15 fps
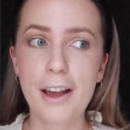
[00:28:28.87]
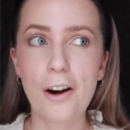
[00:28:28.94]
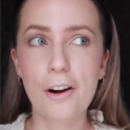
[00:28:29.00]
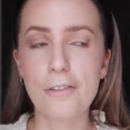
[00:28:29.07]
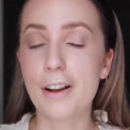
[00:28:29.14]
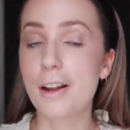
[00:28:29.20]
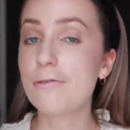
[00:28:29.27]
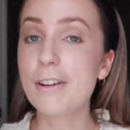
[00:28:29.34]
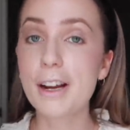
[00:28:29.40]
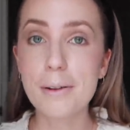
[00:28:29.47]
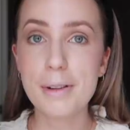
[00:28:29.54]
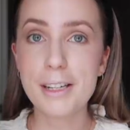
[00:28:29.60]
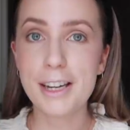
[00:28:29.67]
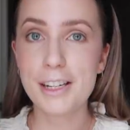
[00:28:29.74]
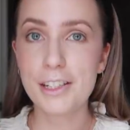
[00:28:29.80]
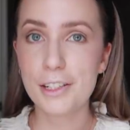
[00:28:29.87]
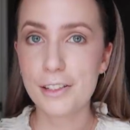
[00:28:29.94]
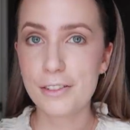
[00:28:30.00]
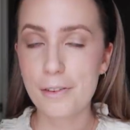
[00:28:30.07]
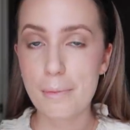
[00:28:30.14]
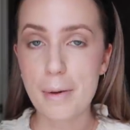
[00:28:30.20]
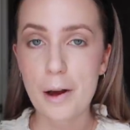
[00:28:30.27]
of like
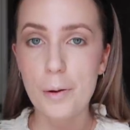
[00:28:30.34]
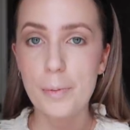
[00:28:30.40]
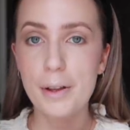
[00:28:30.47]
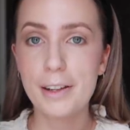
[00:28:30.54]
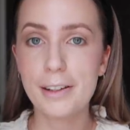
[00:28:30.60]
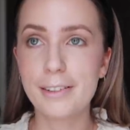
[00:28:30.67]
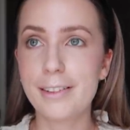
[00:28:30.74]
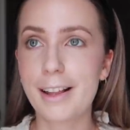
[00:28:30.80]
recommendations for Melbourne,